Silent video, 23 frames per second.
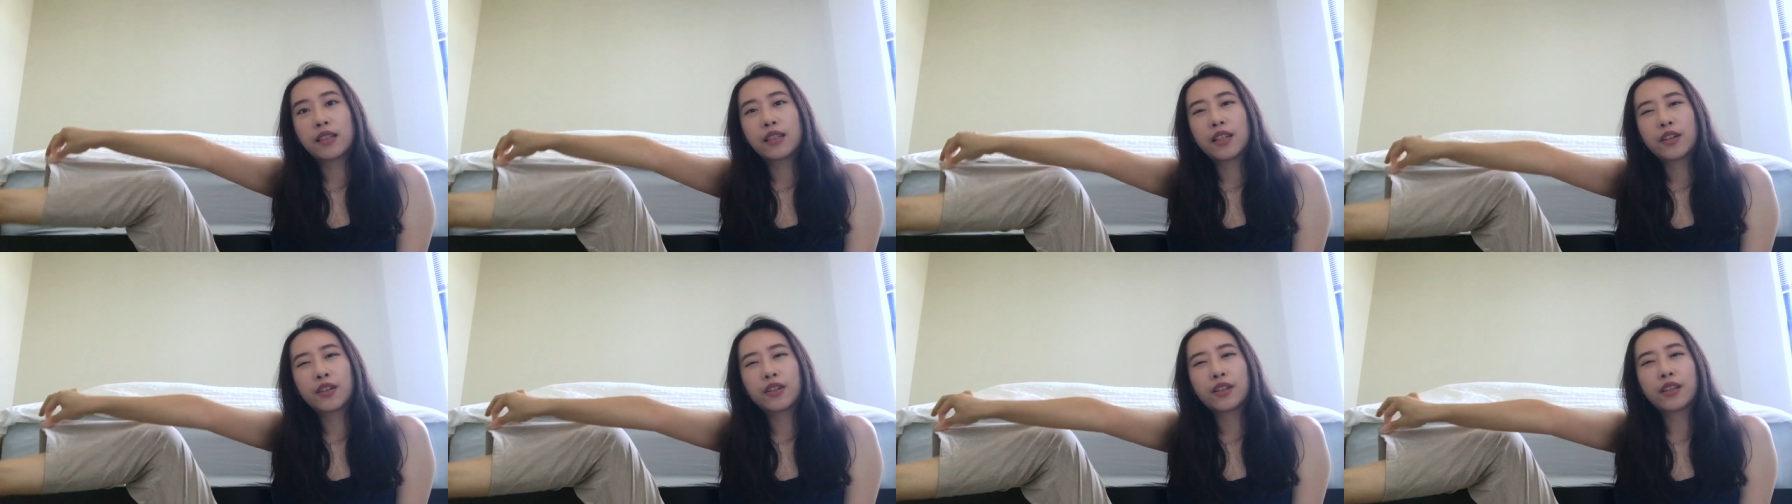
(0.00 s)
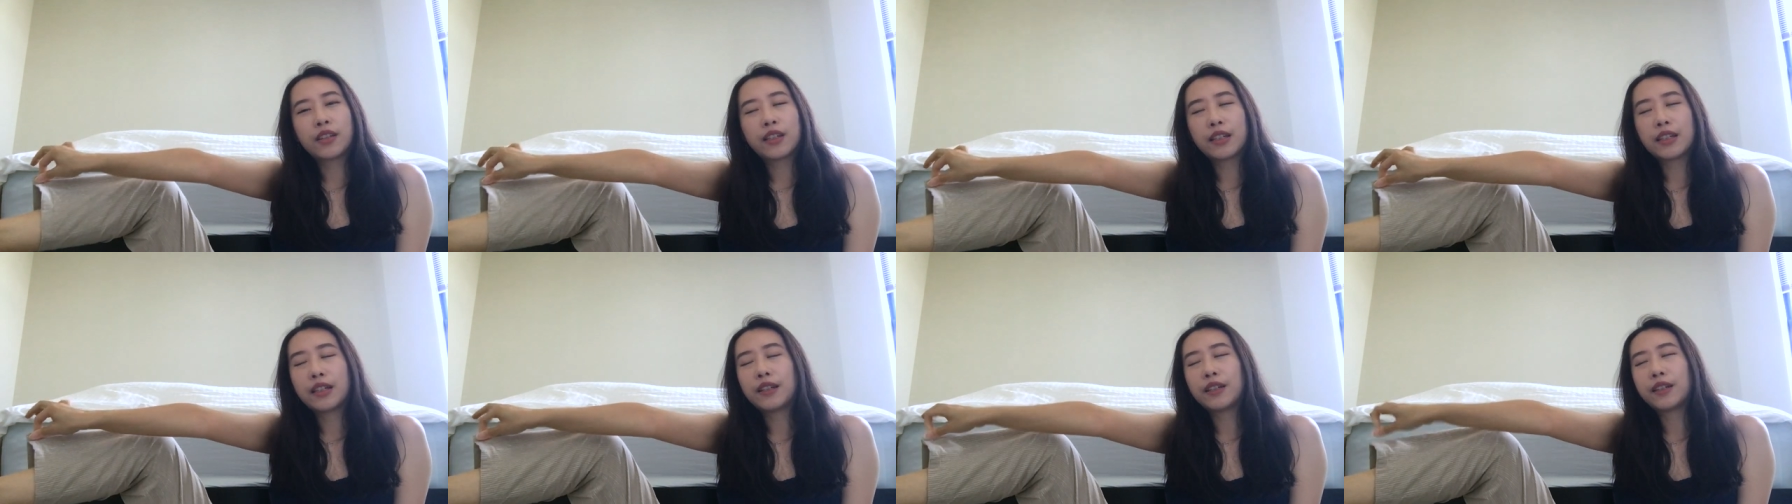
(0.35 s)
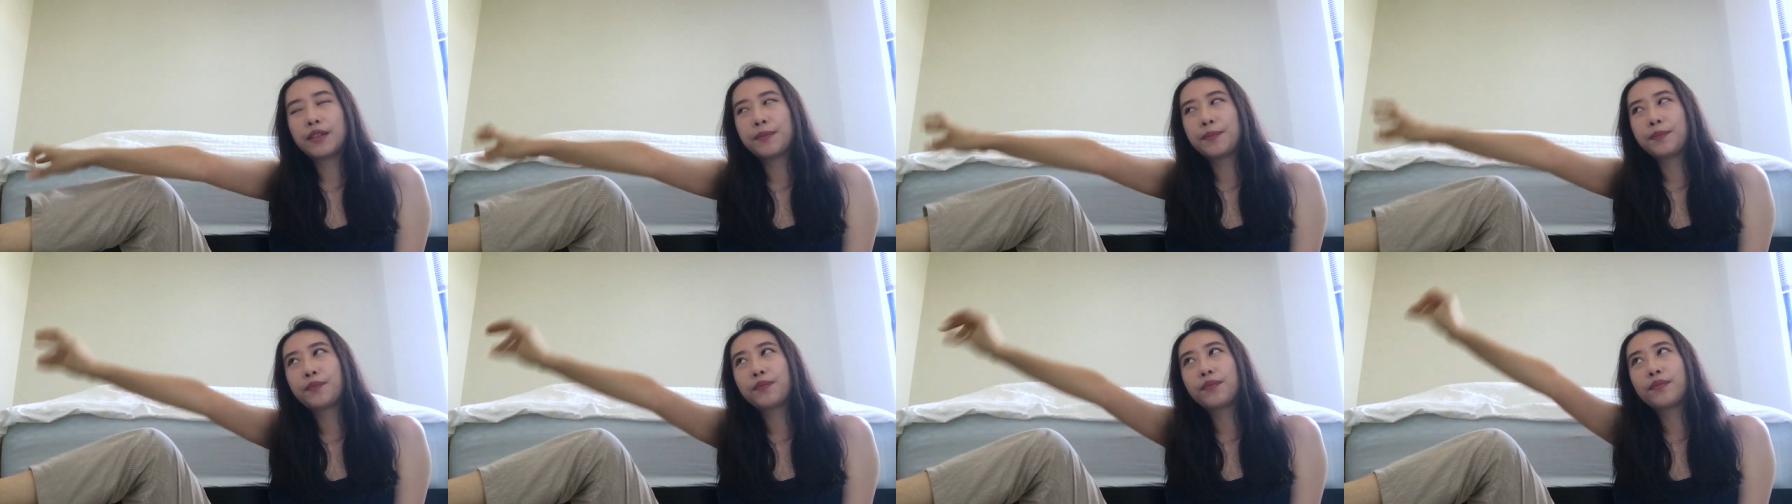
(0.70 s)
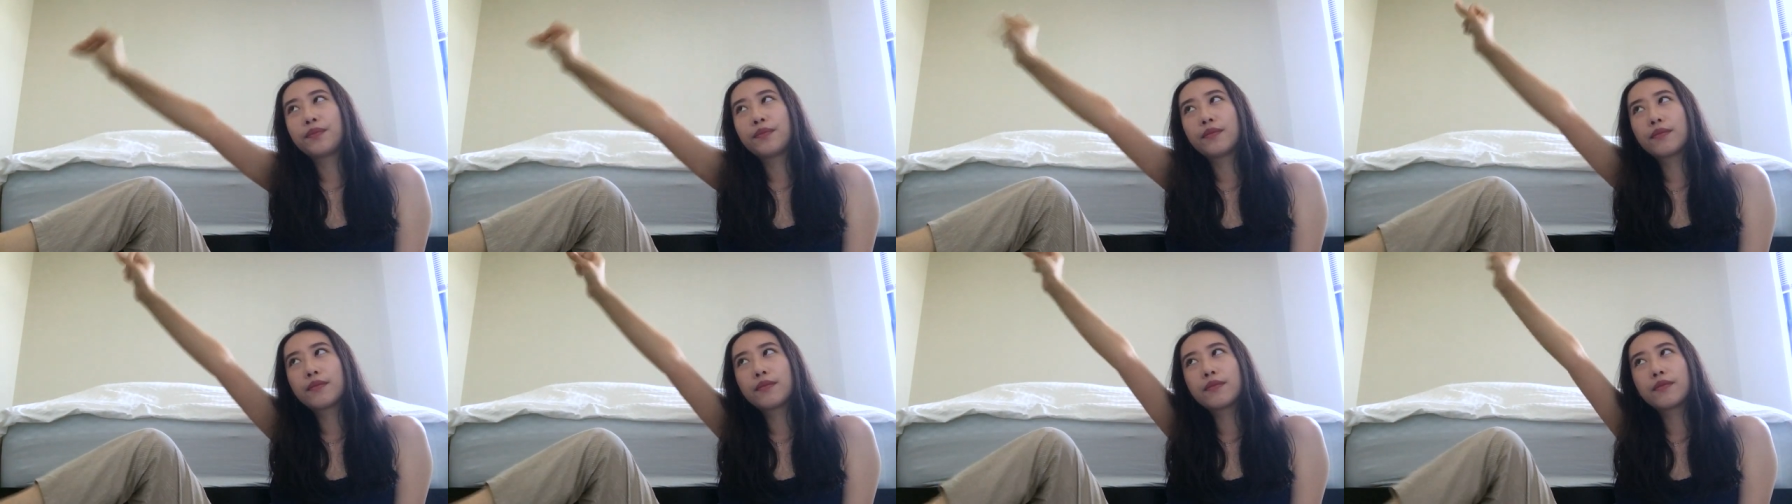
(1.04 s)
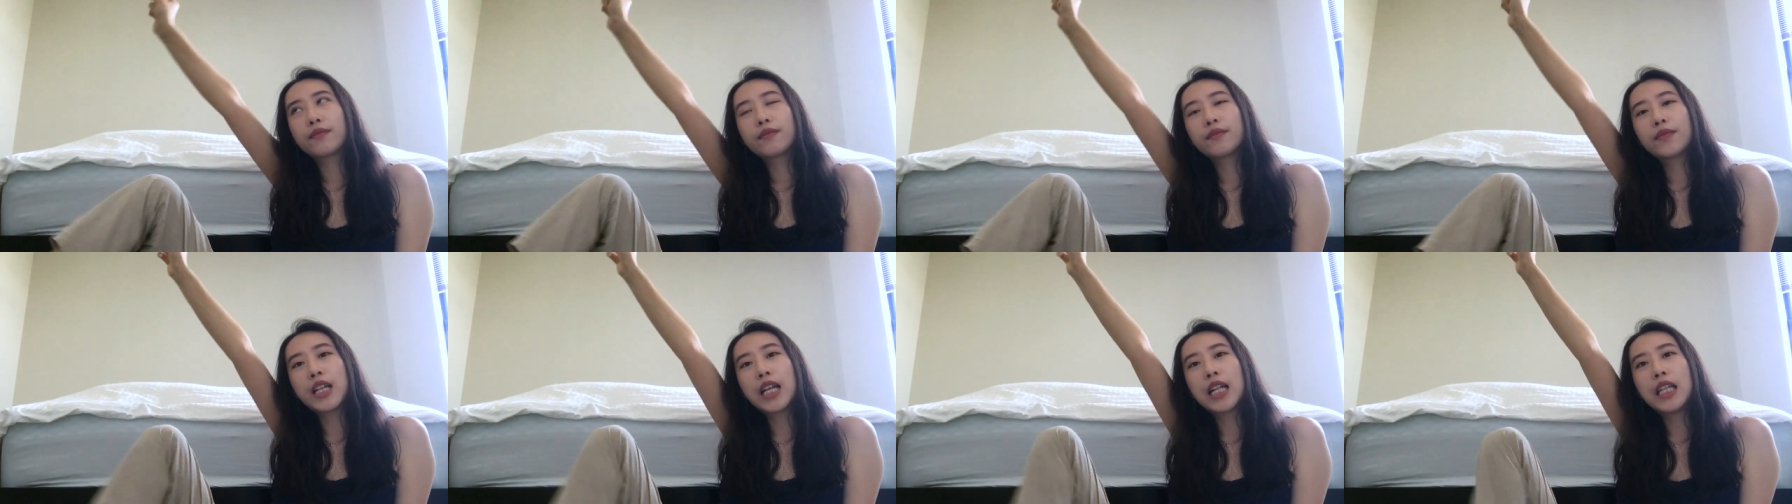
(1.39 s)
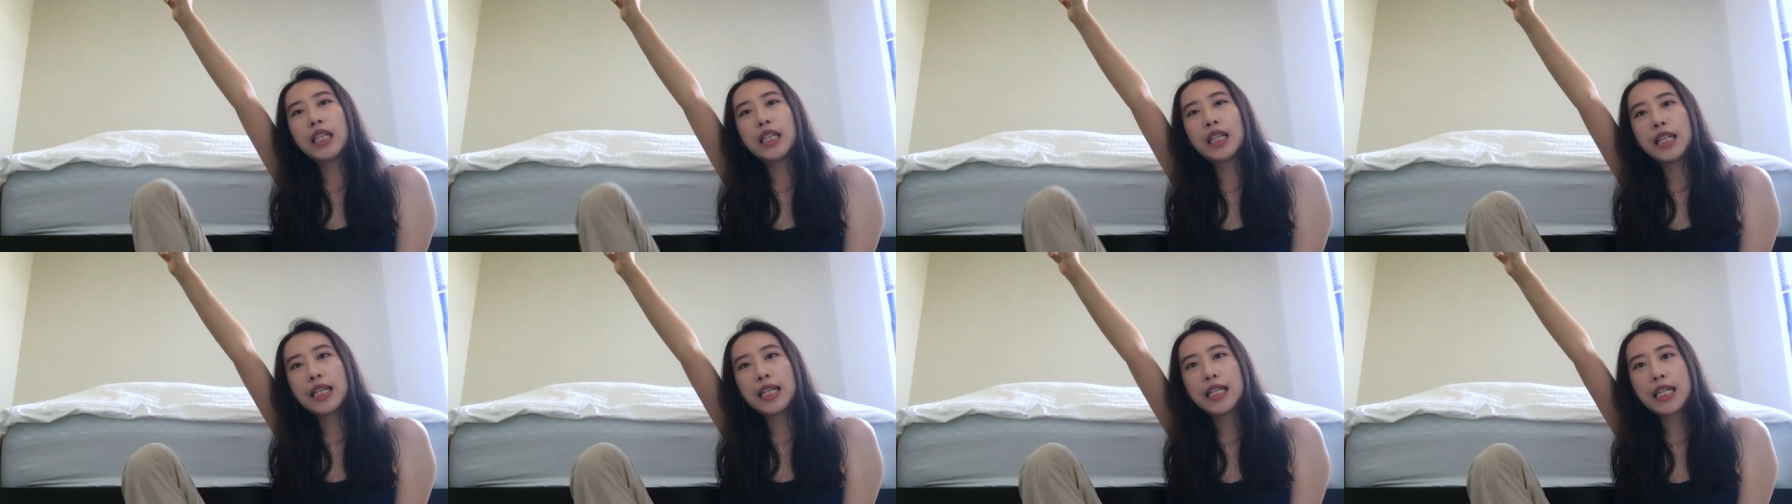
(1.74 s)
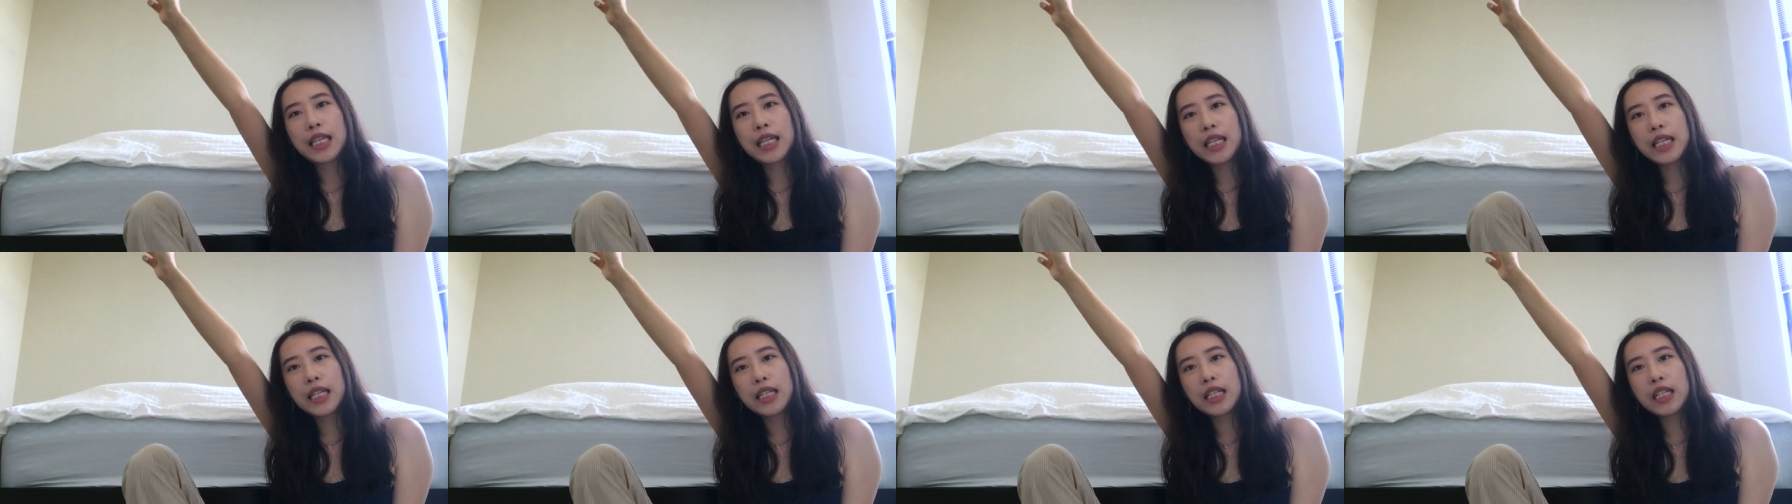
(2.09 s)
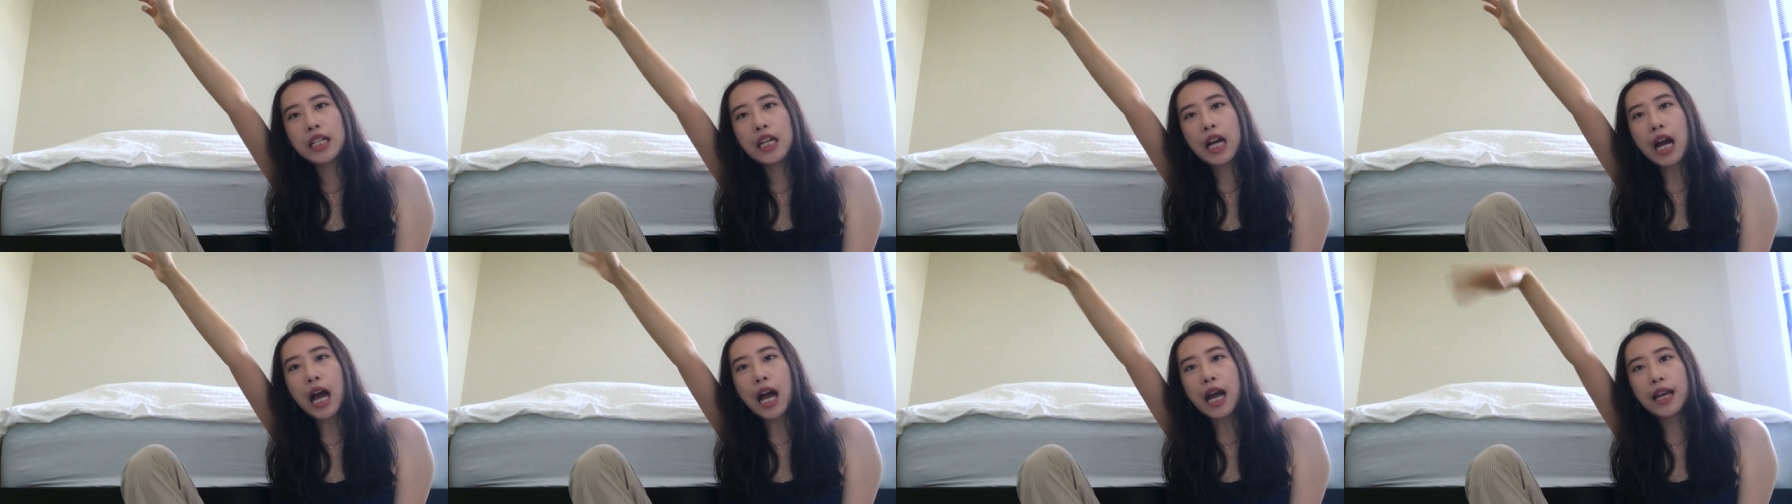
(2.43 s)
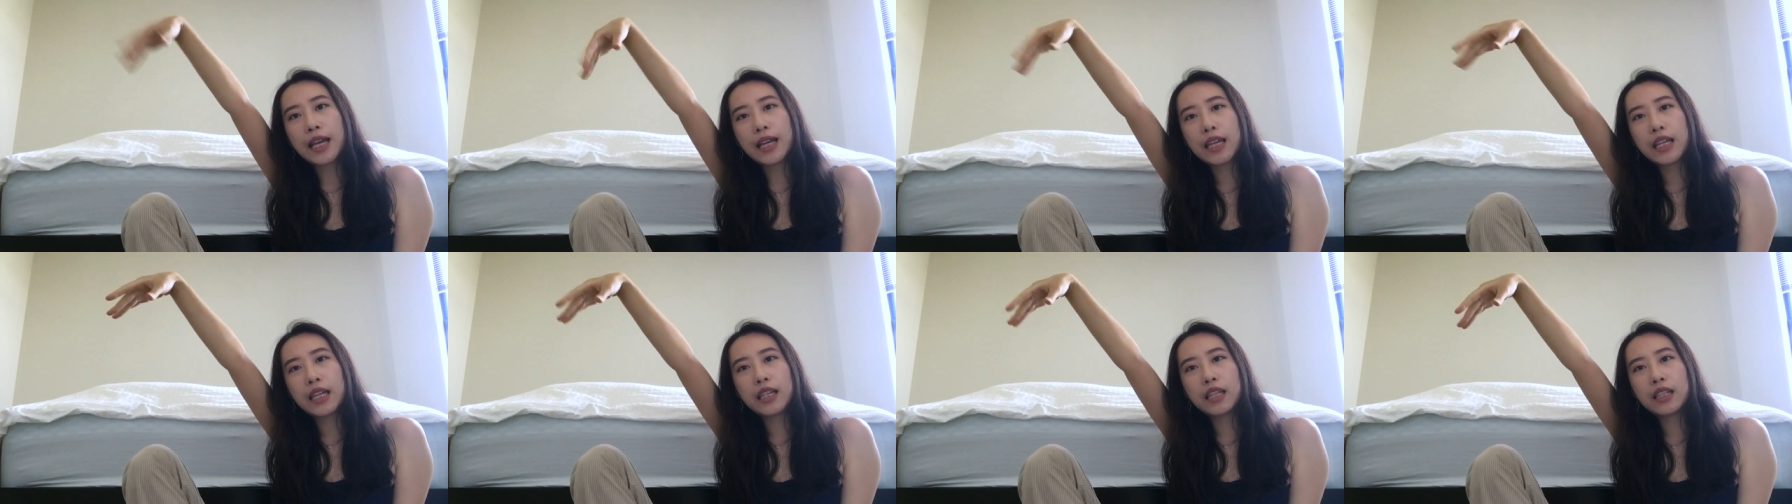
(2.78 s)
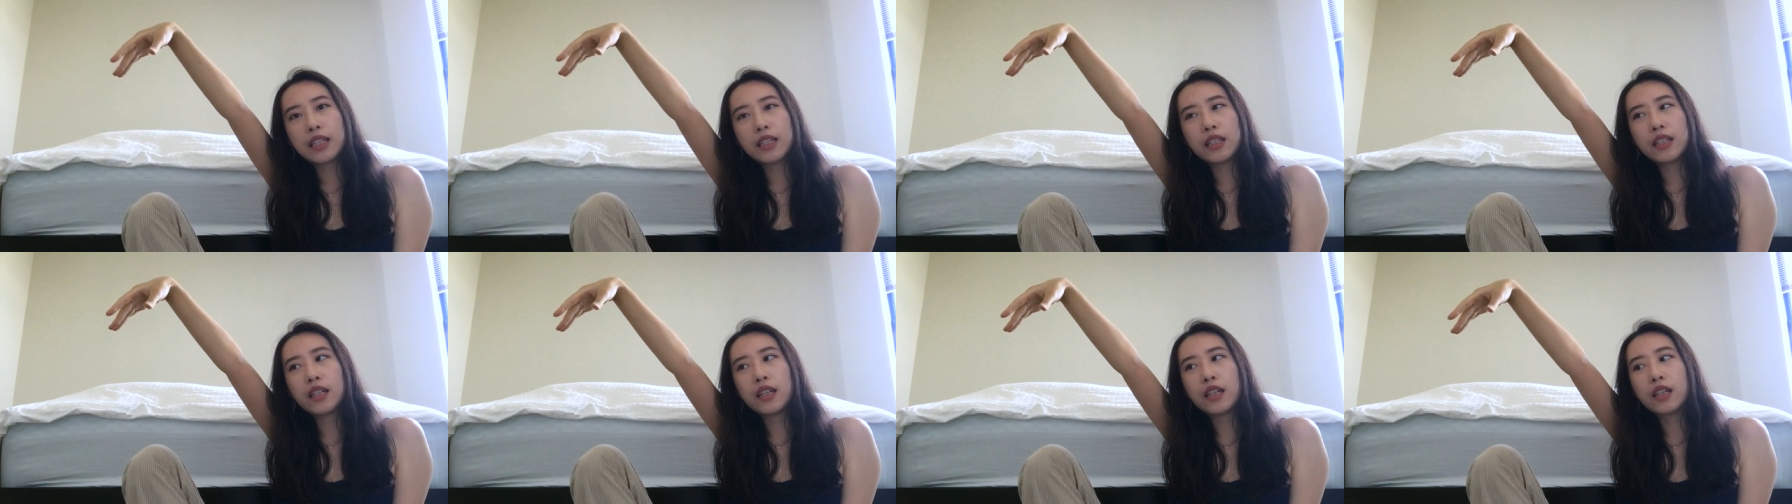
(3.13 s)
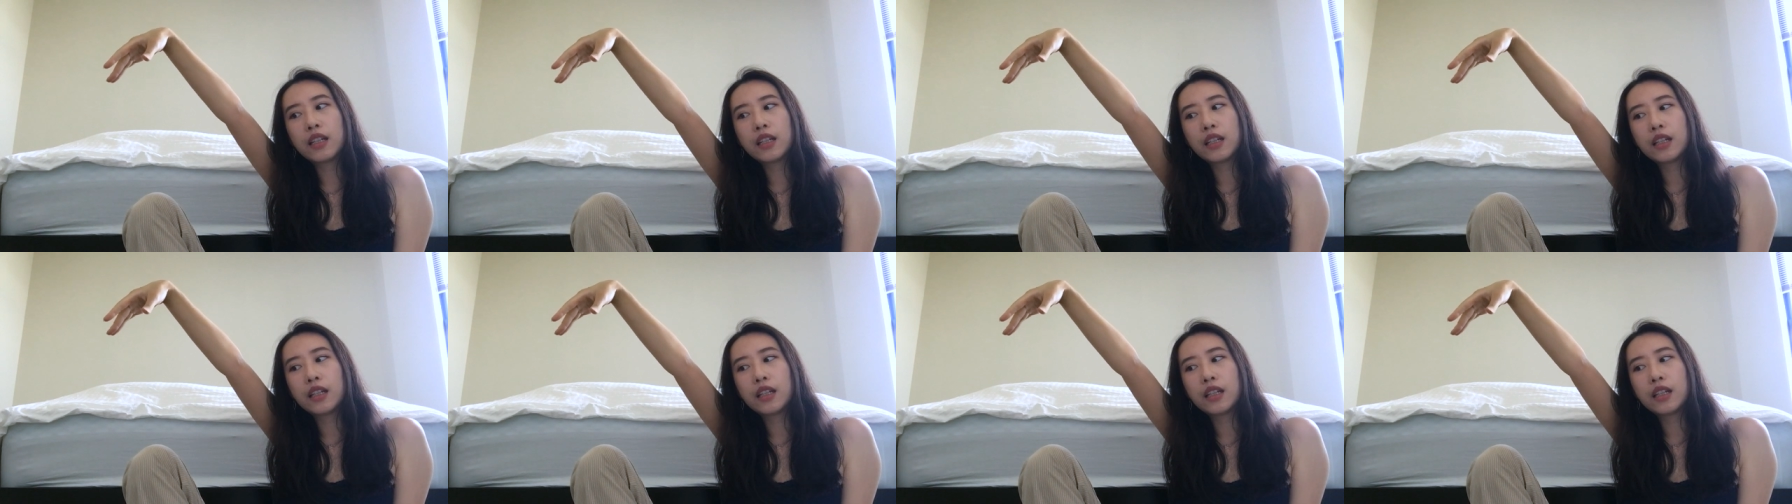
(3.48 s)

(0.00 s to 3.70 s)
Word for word: They're the linen cotton